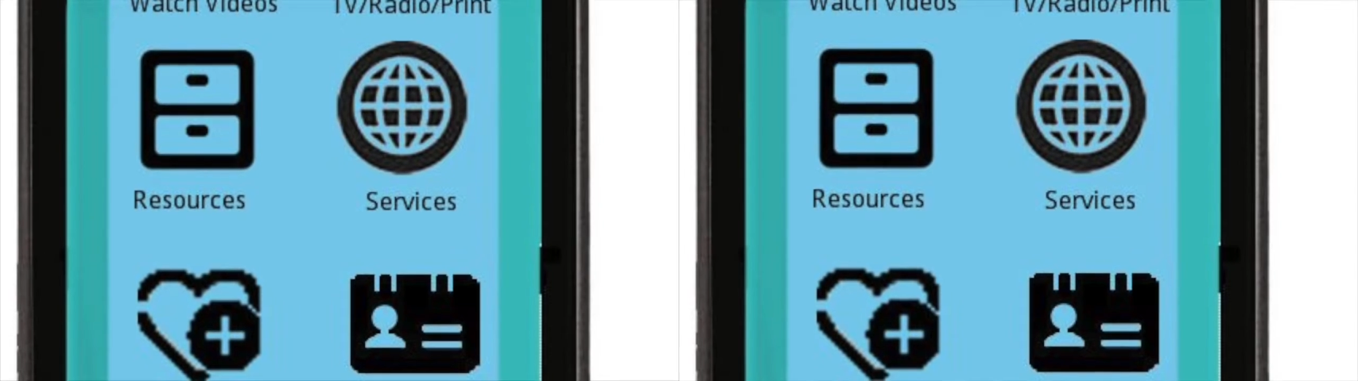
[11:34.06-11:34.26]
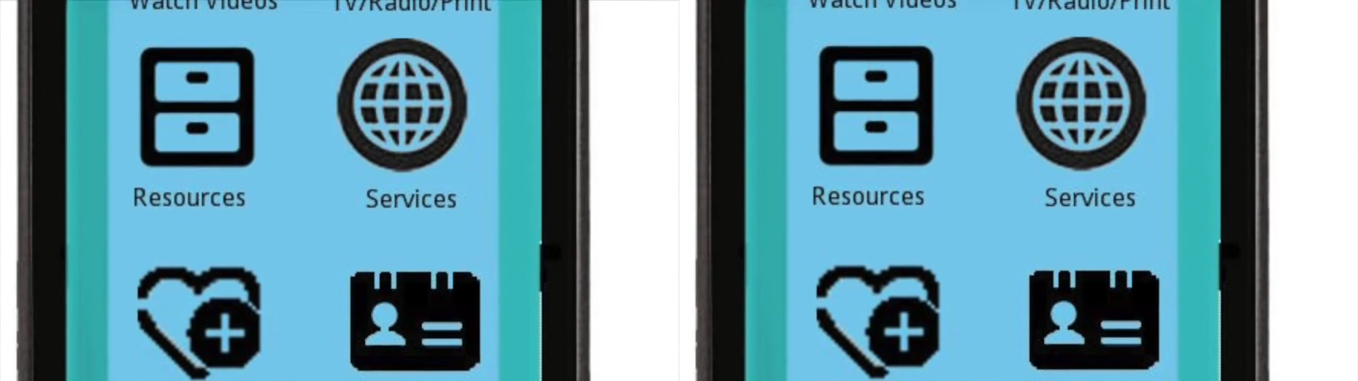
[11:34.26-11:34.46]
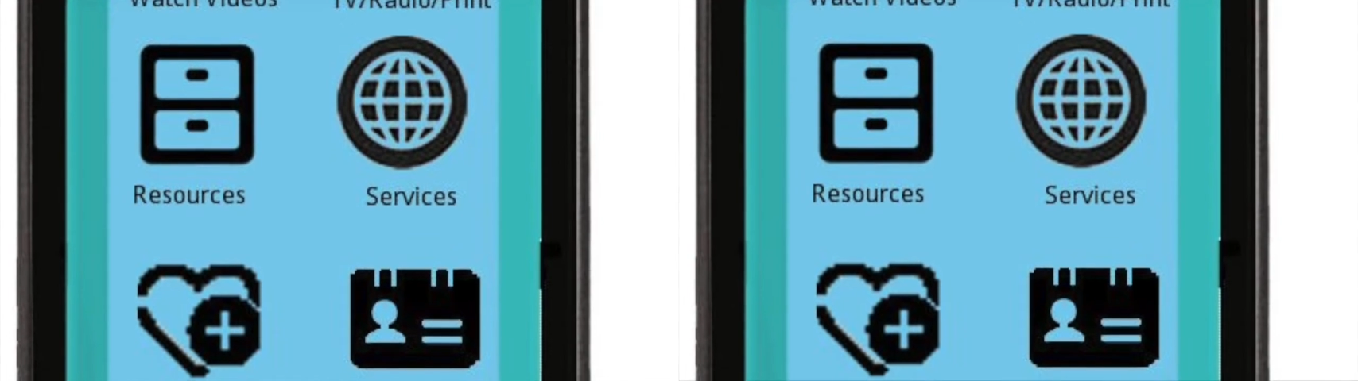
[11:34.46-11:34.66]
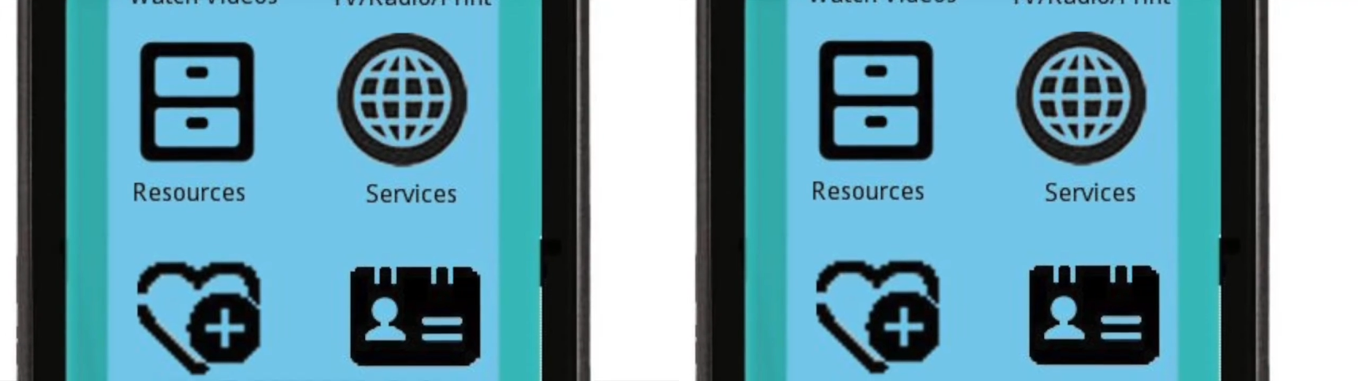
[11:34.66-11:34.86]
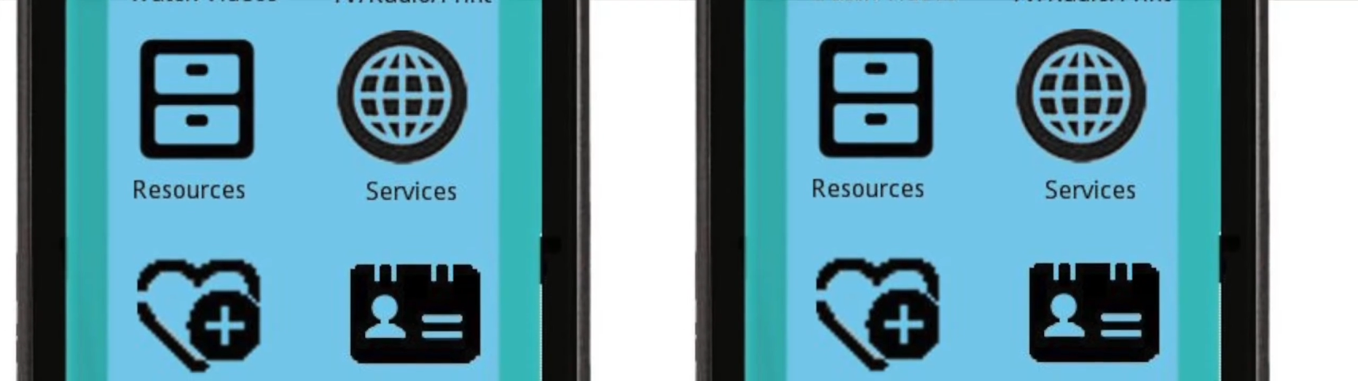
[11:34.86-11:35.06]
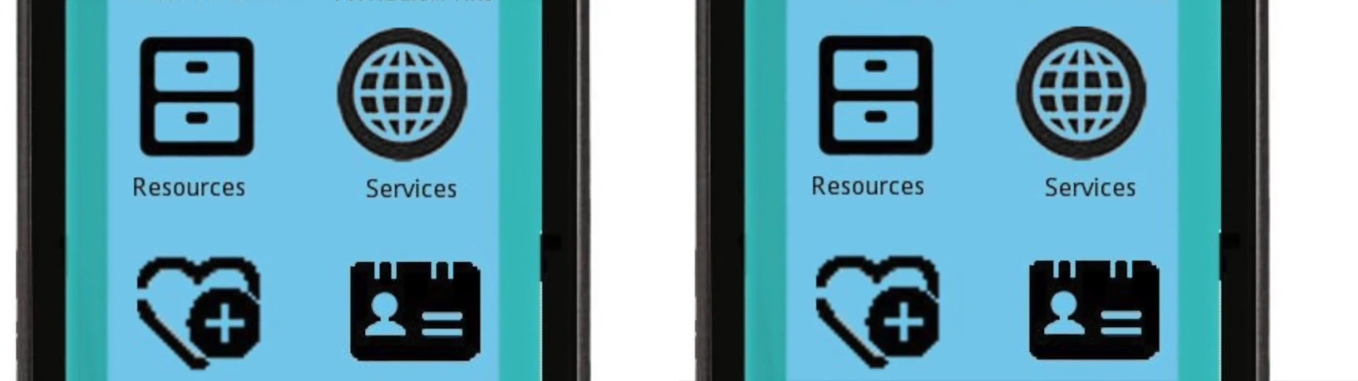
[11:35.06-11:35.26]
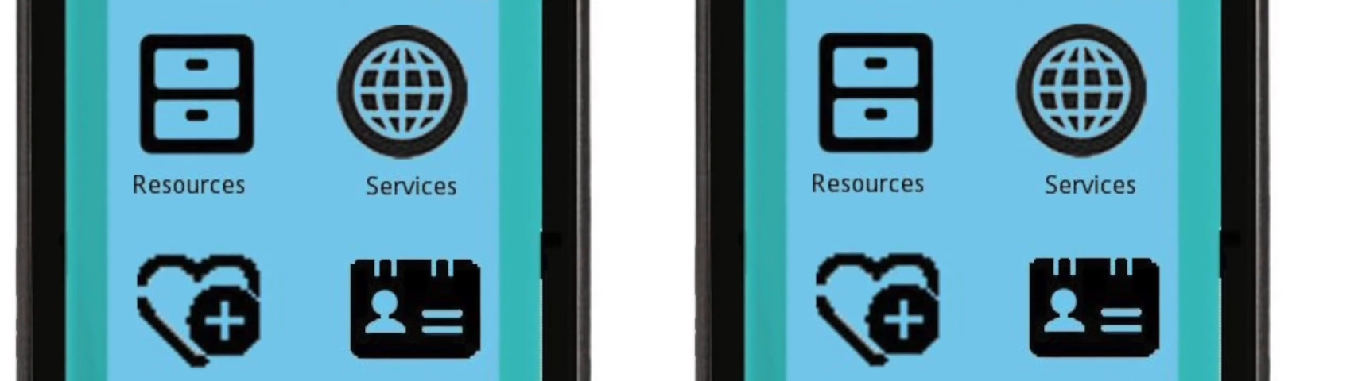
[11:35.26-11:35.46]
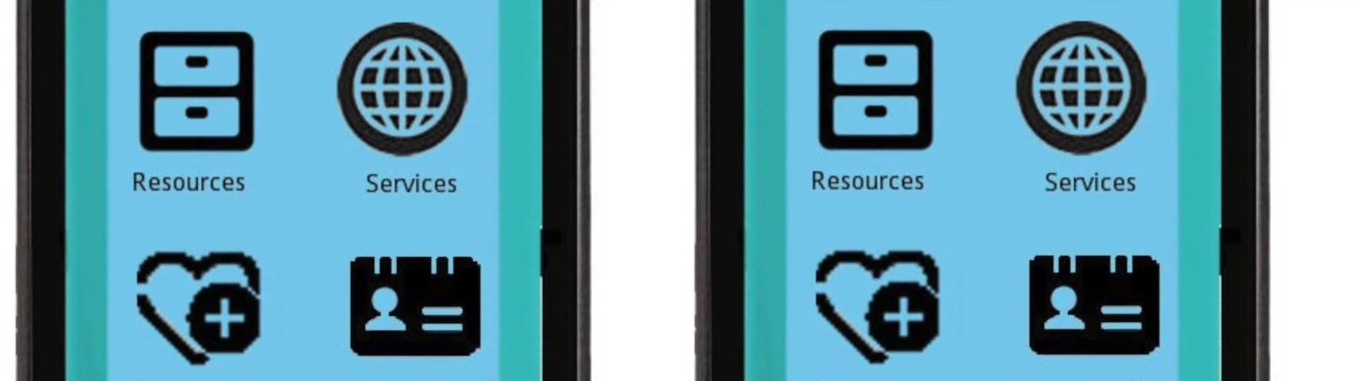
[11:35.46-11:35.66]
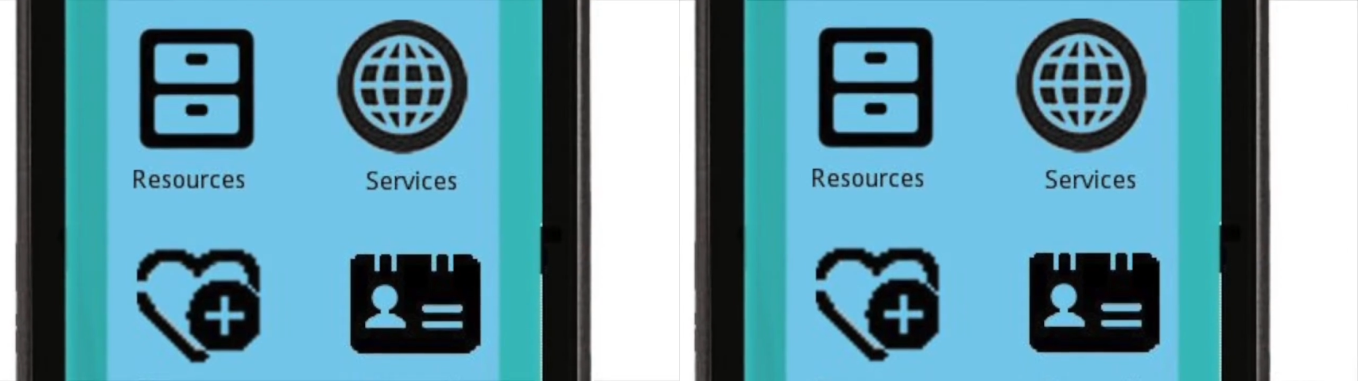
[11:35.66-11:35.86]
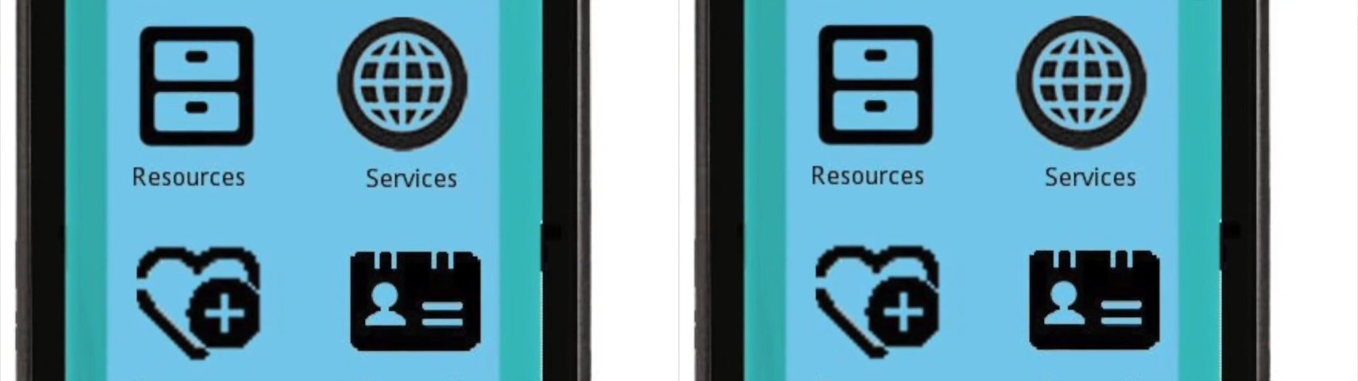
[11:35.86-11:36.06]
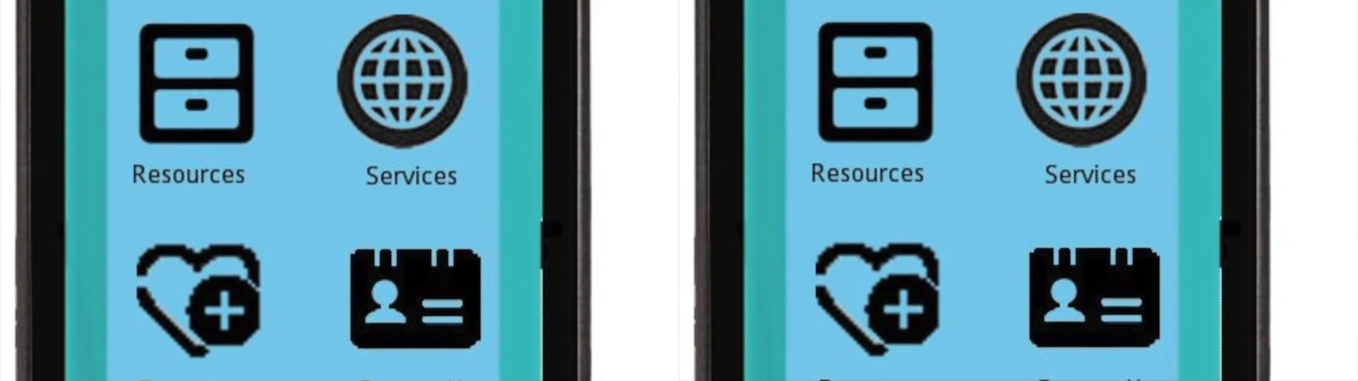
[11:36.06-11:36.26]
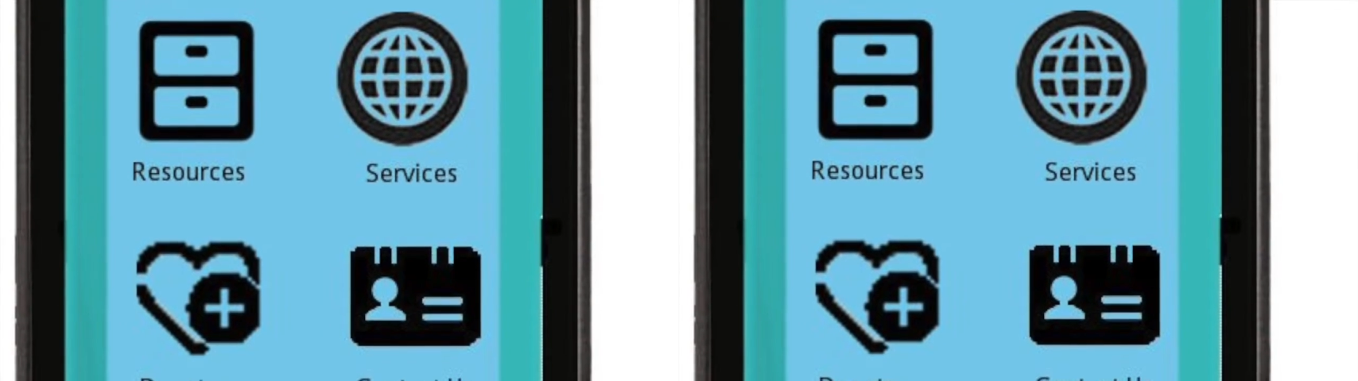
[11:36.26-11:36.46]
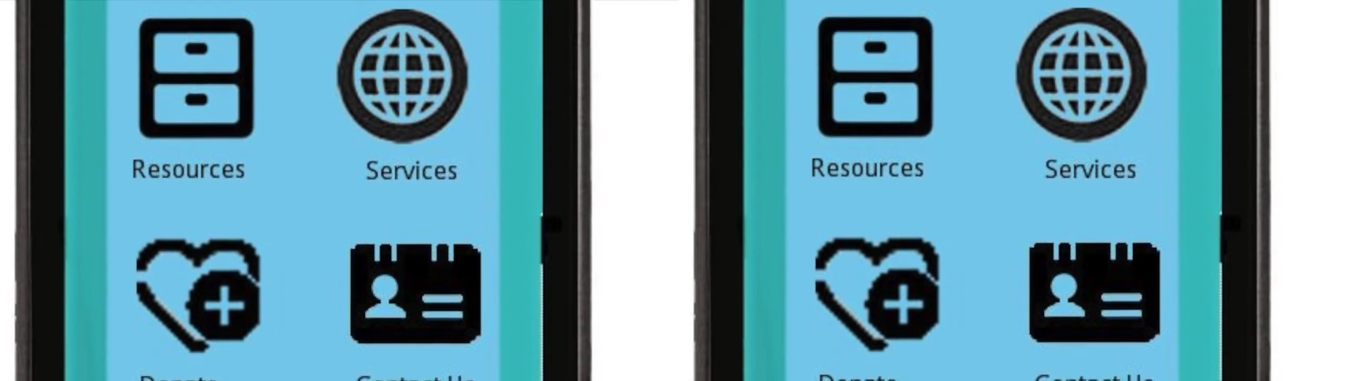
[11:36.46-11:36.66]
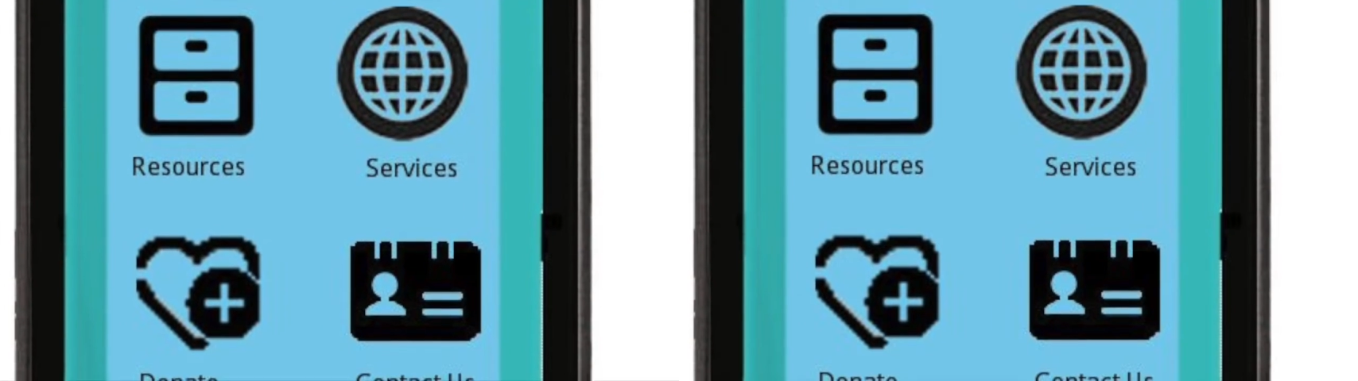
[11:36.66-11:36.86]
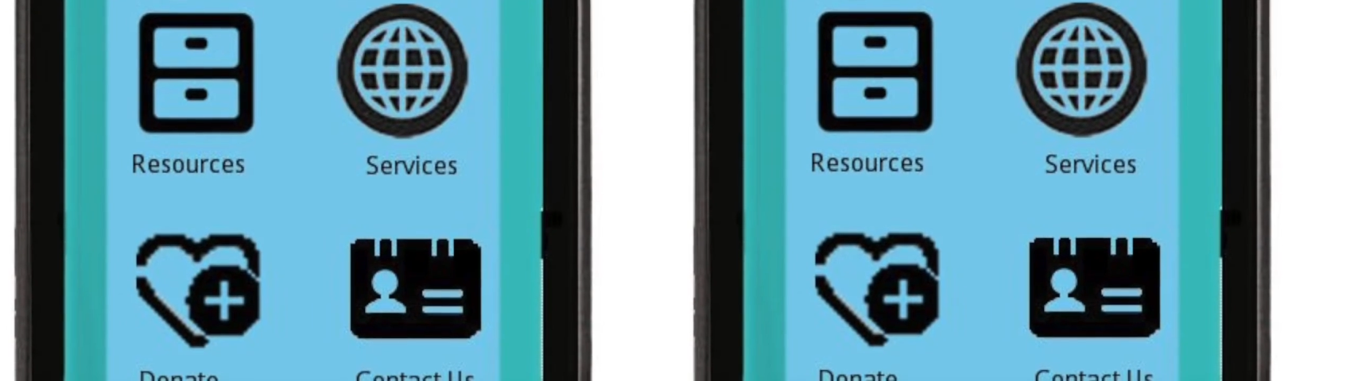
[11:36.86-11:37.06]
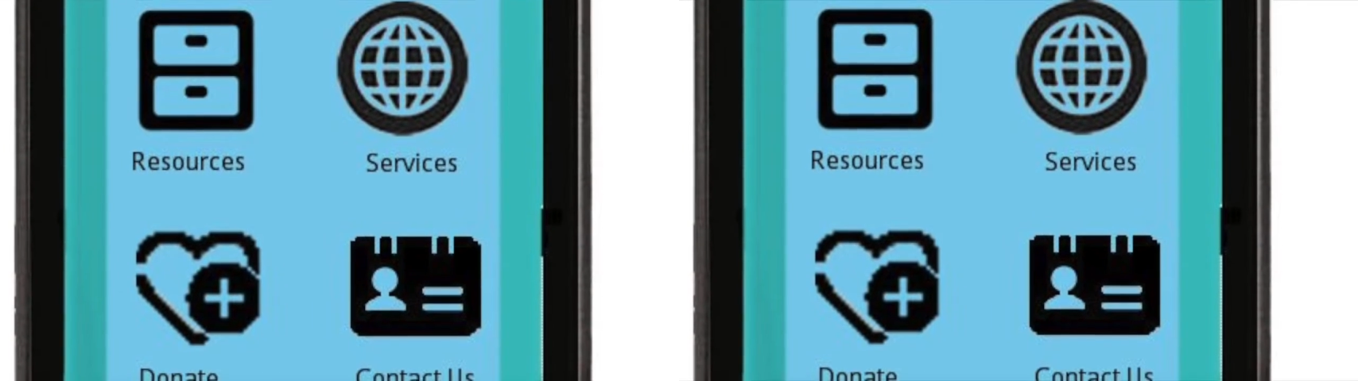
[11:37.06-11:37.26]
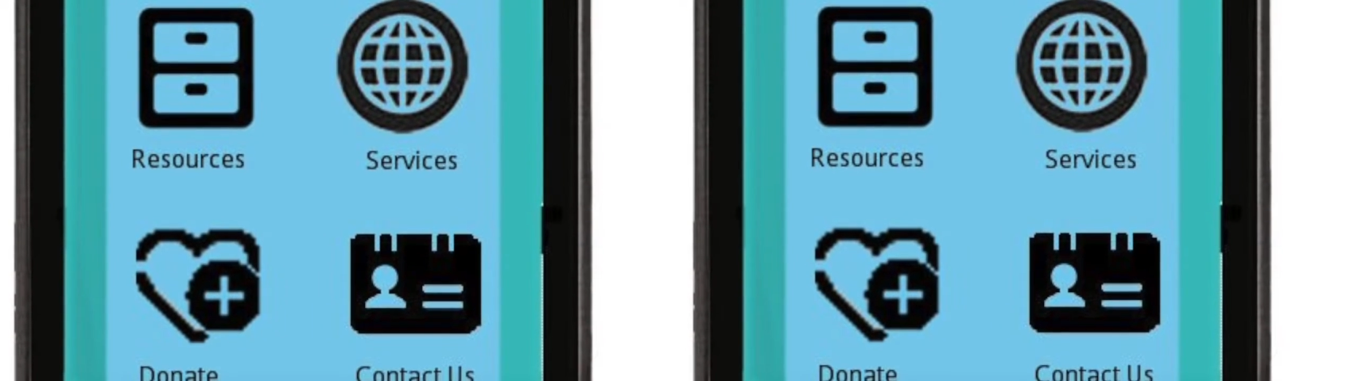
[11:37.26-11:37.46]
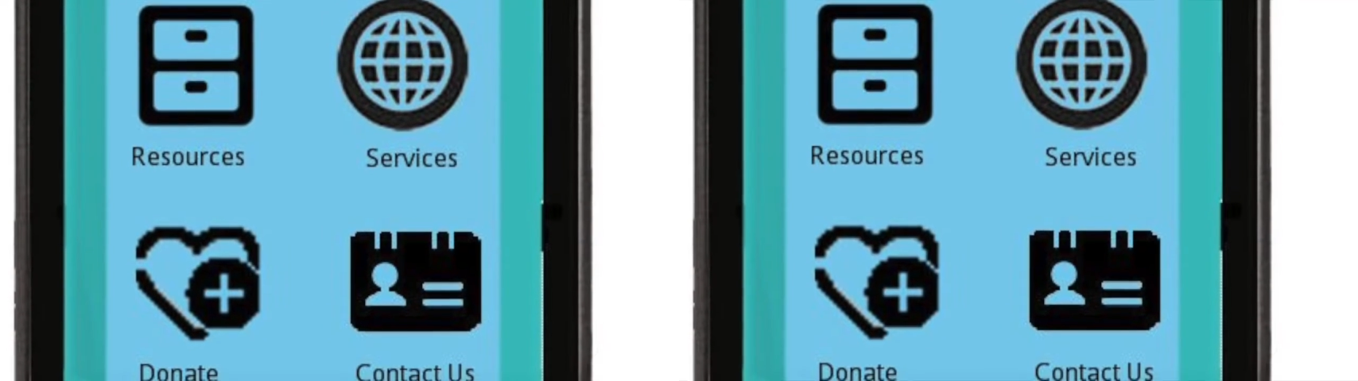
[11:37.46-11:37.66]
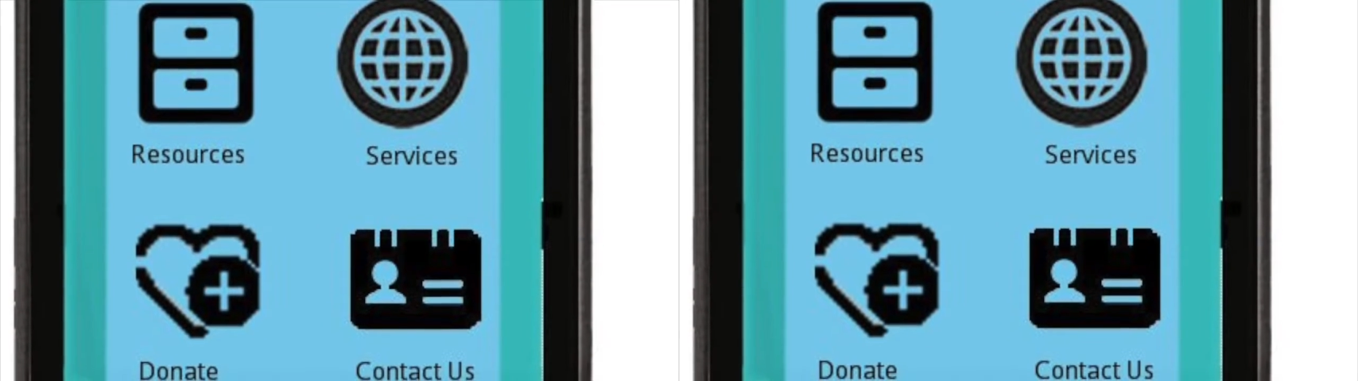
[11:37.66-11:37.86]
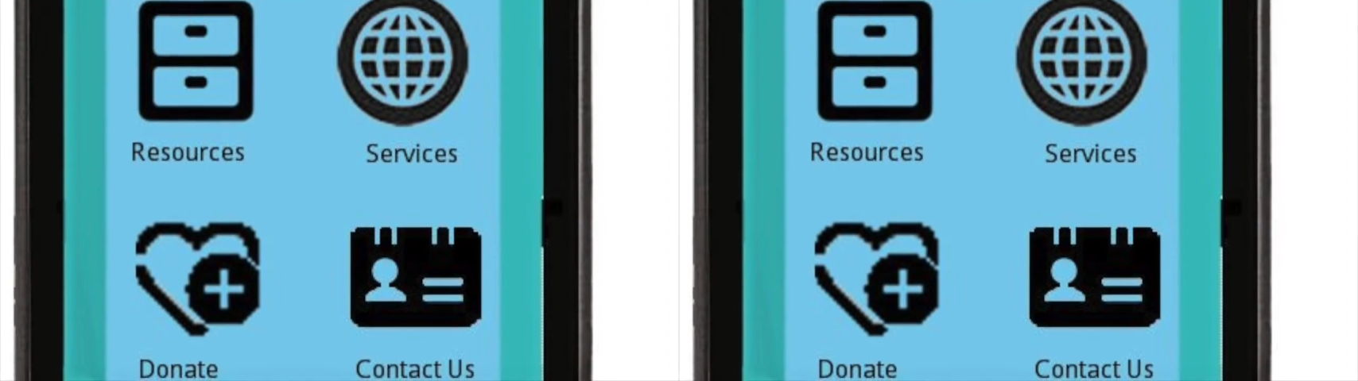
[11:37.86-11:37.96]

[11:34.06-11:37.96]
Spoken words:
No face is visible, so there are no lips to read.